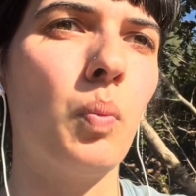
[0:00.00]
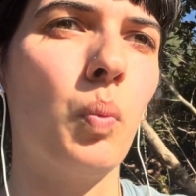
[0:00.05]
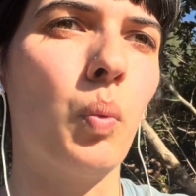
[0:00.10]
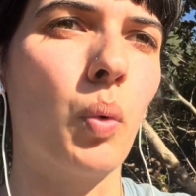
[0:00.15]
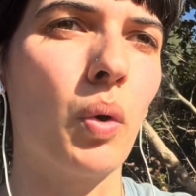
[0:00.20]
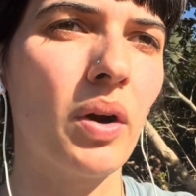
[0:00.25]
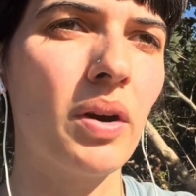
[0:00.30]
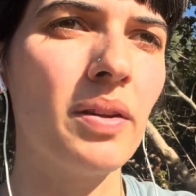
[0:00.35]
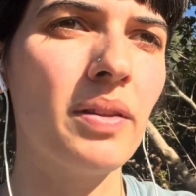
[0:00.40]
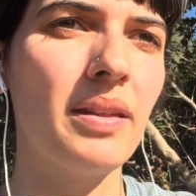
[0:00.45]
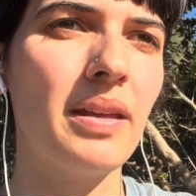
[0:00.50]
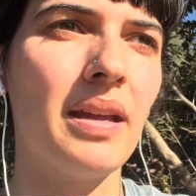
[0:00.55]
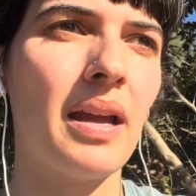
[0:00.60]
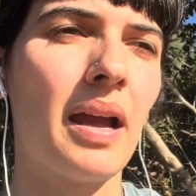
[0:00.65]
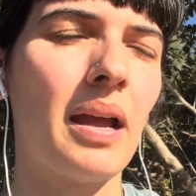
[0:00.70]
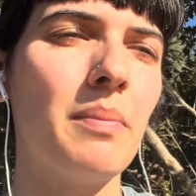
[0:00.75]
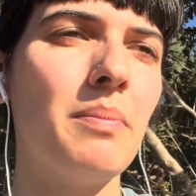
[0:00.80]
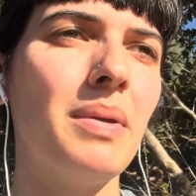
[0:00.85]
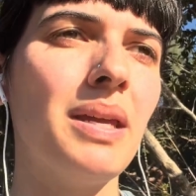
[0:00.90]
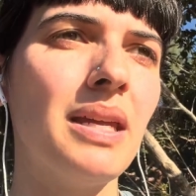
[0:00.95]
worthy,
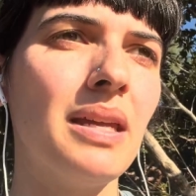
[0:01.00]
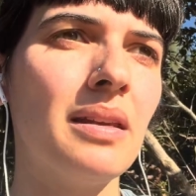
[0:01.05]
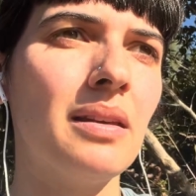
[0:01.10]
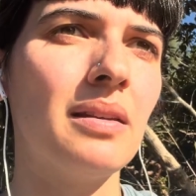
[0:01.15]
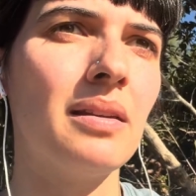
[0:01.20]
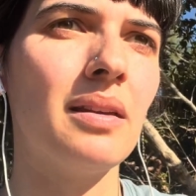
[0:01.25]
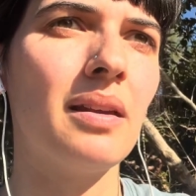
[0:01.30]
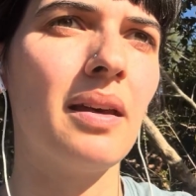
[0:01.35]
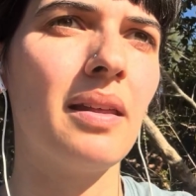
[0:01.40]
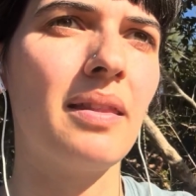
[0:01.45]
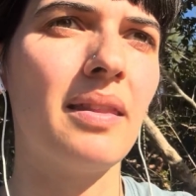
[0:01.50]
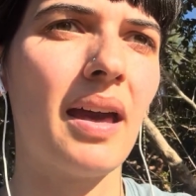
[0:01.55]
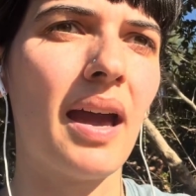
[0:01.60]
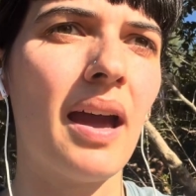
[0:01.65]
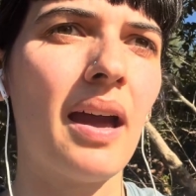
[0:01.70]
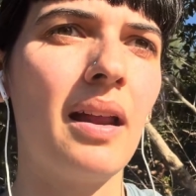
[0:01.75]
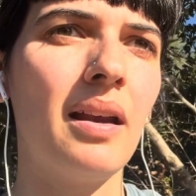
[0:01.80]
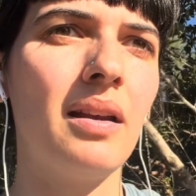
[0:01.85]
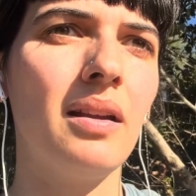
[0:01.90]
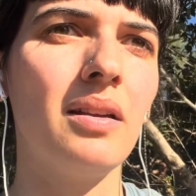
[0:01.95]
I mean
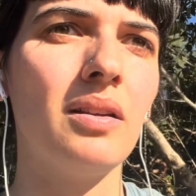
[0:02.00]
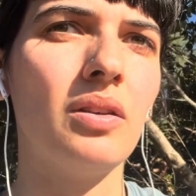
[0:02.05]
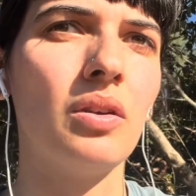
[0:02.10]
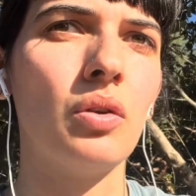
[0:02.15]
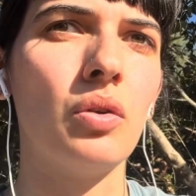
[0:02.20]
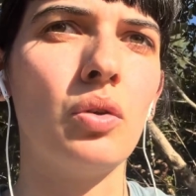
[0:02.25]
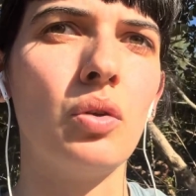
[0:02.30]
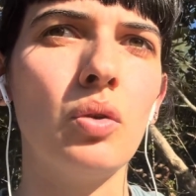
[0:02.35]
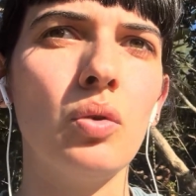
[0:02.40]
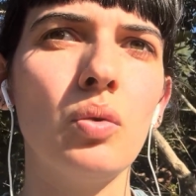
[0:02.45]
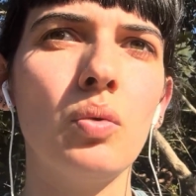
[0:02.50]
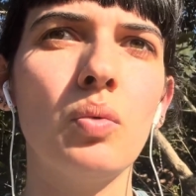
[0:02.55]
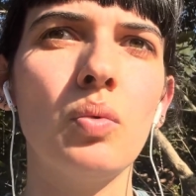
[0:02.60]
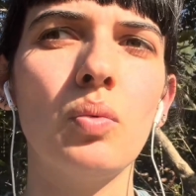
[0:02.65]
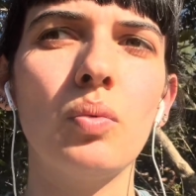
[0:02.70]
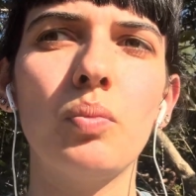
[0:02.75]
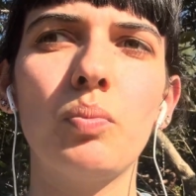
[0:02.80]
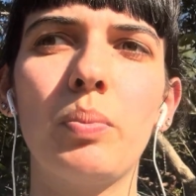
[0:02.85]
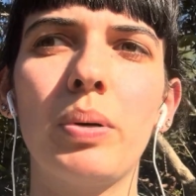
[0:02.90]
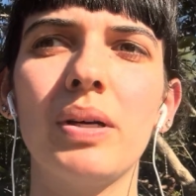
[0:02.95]
that you
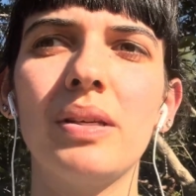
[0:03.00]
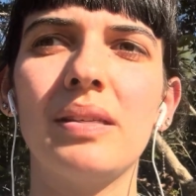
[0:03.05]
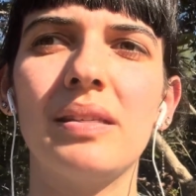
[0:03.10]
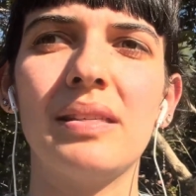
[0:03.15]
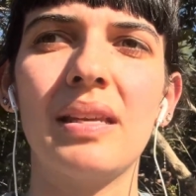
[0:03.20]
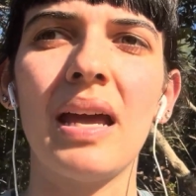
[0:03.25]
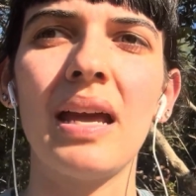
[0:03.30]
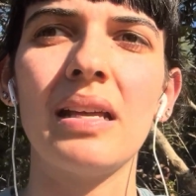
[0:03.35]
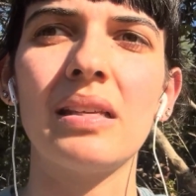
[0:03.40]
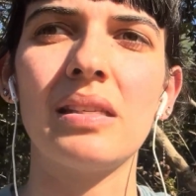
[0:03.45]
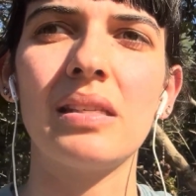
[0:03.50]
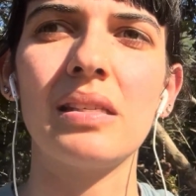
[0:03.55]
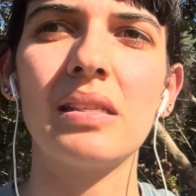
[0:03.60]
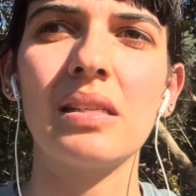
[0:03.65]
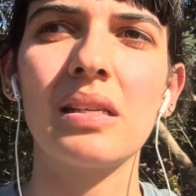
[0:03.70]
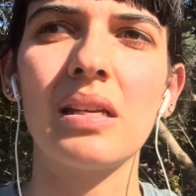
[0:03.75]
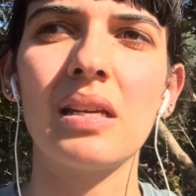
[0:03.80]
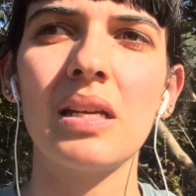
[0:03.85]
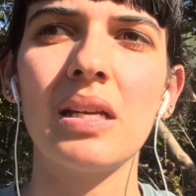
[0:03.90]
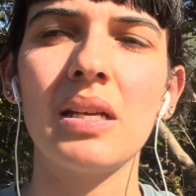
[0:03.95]
possess
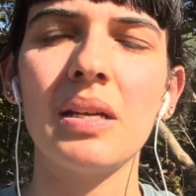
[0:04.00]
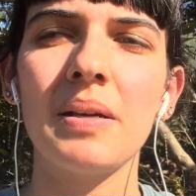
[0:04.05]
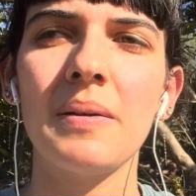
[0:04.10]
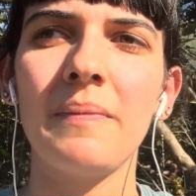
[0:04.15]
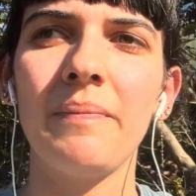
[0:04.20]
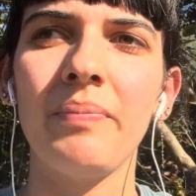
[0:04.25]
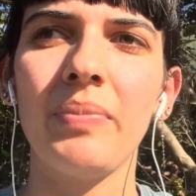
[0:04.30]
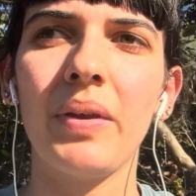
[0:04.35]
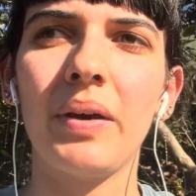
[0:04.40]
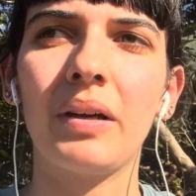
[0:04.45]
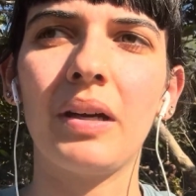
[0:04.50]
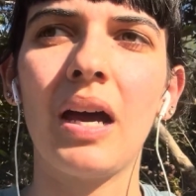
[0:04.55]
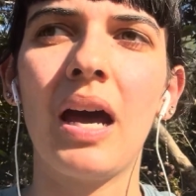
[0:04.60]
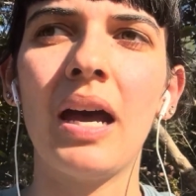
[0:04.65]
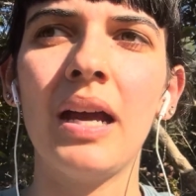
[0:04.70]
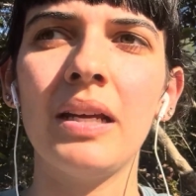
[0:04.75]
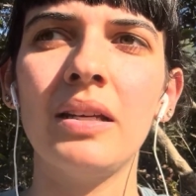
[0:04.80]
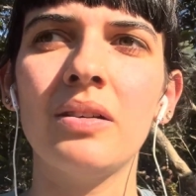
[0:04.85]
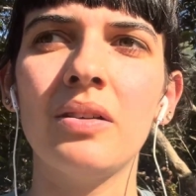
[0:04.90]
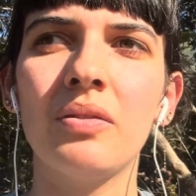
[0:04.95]
a
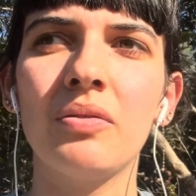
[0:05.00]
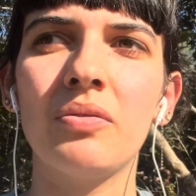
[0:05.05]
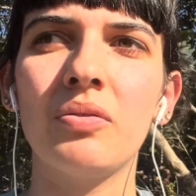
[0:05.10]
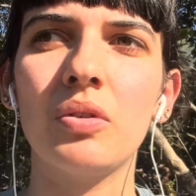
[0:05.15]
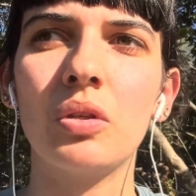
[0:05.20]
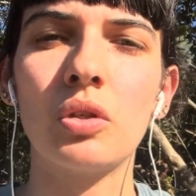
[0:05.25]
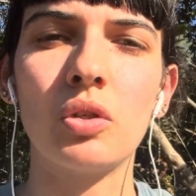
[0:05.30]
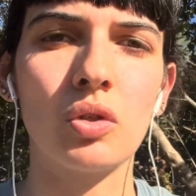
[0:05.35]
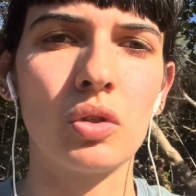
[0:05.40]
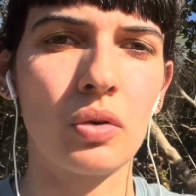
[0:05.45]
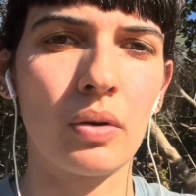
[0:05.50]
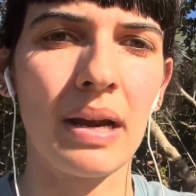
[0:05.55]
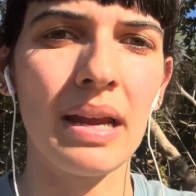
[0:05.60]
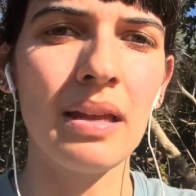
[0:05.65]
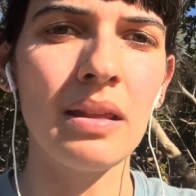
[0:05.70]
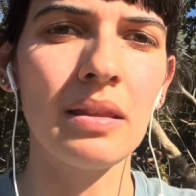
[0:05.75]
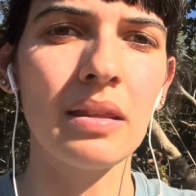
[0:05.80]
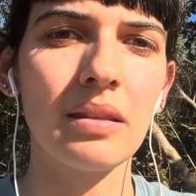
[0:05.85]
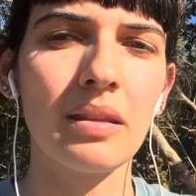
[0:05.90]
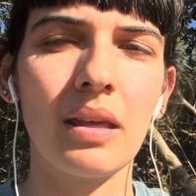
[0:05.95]
kind of
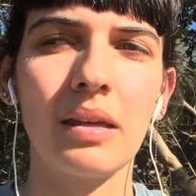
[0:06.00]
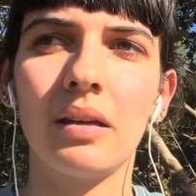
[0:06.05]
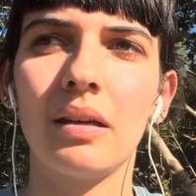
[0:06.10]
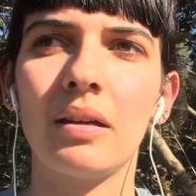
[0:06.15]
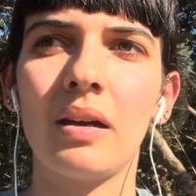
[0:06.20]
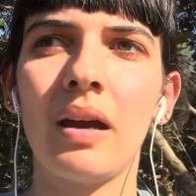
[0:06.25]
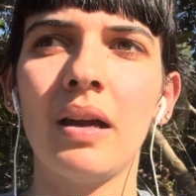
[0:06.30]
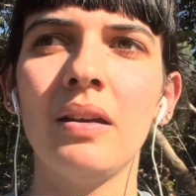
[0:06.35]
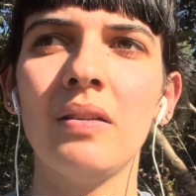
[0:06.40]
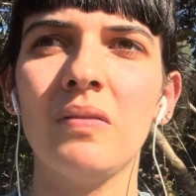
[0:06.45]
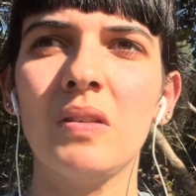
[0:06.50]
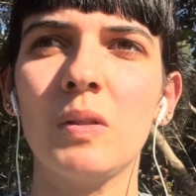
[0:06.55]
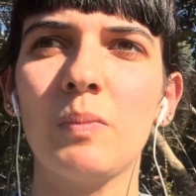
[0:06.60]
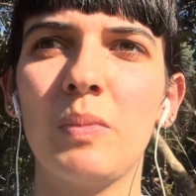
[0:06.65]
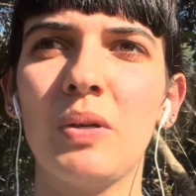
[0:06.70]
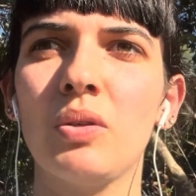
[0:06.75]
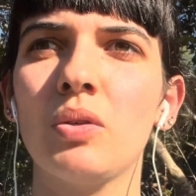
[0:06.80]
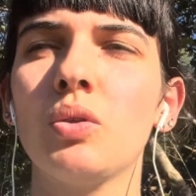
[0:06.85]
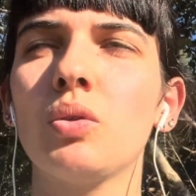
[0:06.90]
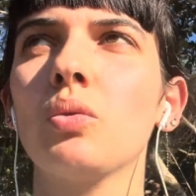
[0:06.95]
strength, like a kind of
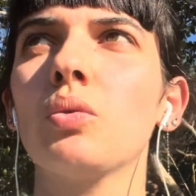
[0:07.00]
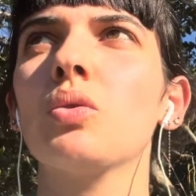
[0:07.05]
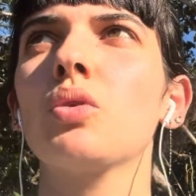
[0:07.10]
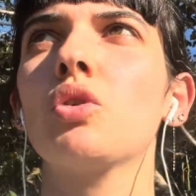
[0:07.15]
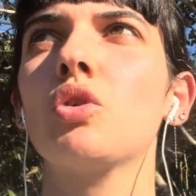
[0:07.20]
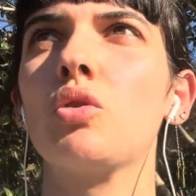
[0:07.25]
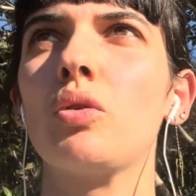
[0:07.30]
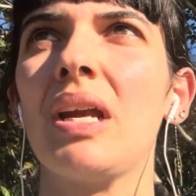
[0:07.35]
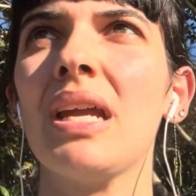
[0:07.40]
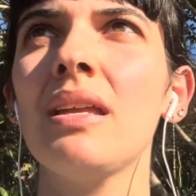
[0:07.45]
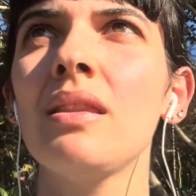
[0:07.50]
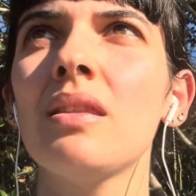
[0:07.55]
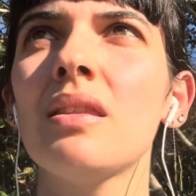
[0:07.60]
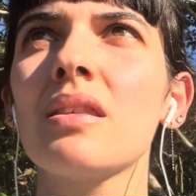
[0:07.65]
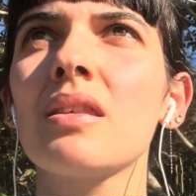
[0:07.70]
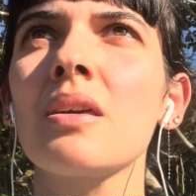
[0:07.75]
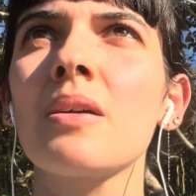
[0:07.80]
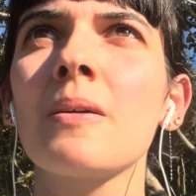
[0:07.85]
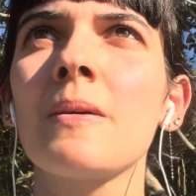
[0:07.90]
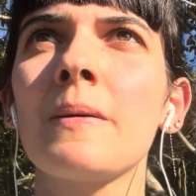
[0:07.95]
spiritual strength,
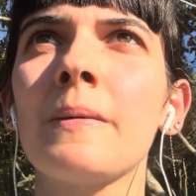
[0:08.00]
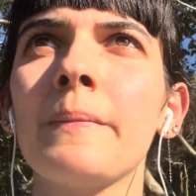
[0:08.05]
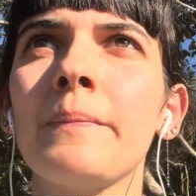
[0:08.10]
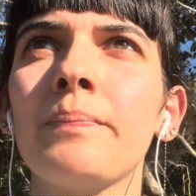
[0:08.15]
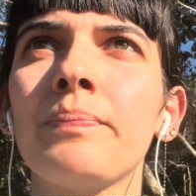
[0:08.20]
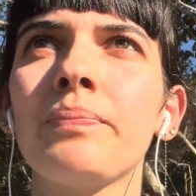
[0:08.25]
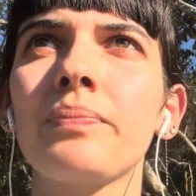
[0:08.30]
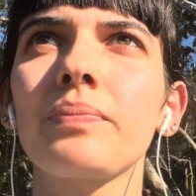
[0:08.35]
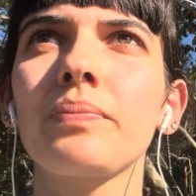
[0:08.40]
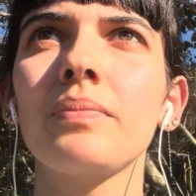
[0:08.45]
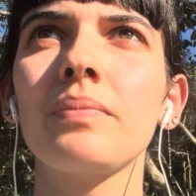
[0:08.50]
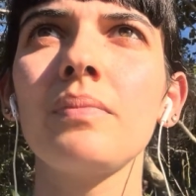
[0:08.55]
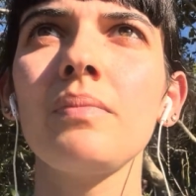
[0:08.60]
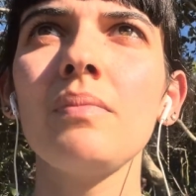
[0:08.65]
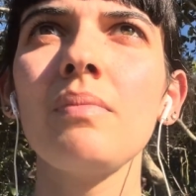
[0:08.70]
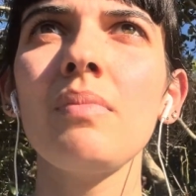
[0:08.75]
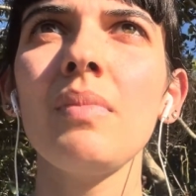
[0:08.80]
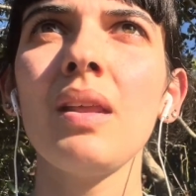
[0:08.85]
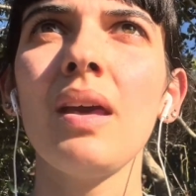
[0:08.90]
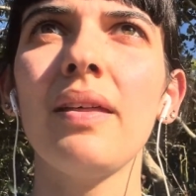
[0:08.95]

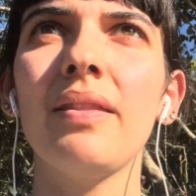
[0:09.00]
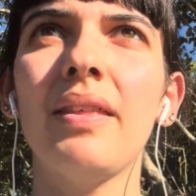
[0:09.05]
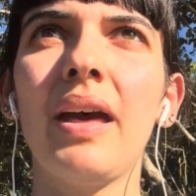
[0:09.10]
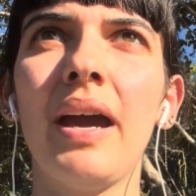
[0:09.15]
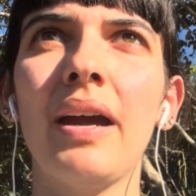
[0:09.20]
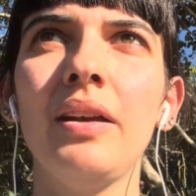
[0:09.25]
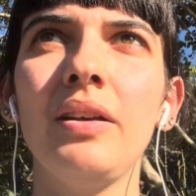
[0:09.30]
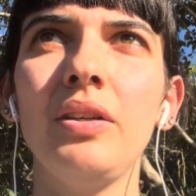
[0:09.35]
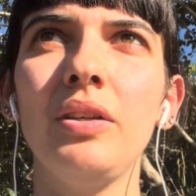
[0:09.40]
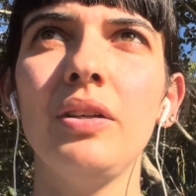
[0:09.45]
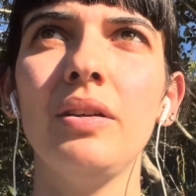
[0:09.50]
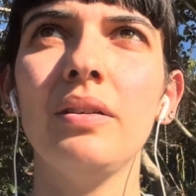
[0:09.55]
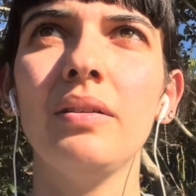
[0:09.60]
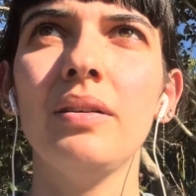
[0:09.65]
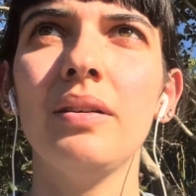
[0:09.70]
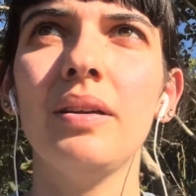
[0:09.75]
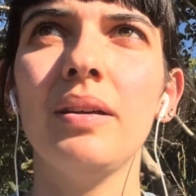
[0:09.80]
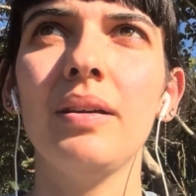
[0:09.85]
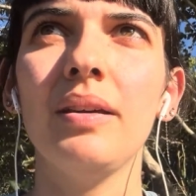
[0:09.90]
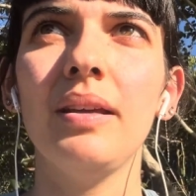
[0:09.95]
that
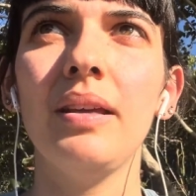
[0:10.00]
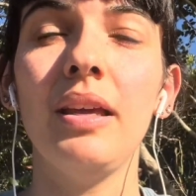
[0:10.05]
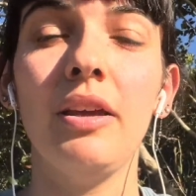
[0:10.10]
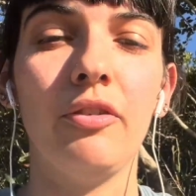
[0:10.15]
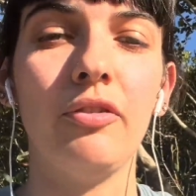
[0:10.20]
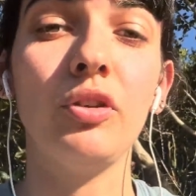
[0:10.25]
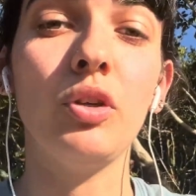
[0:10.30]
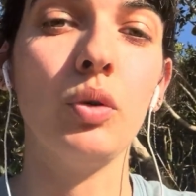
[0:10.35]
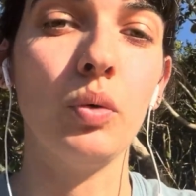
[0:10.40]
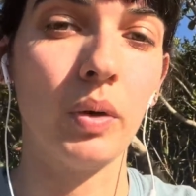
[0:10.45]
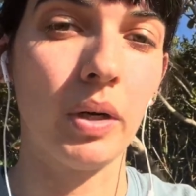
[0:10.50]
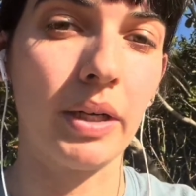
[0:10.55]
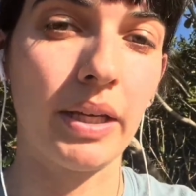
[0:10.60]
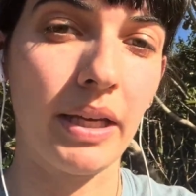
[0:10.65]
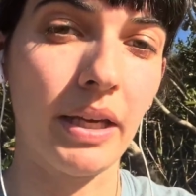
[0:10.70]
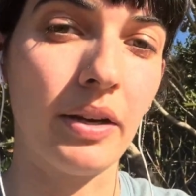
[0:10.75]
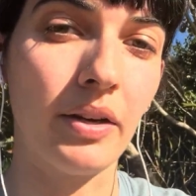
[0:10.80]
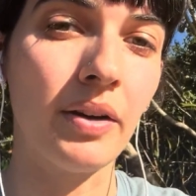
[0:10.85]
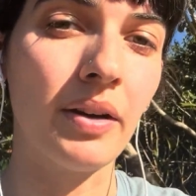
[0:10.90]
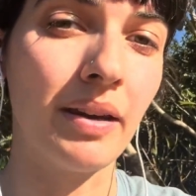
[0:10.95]
if you are
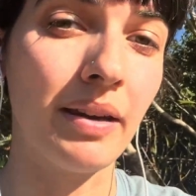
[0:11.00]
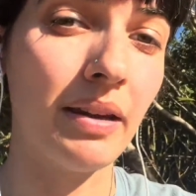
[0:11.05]
here and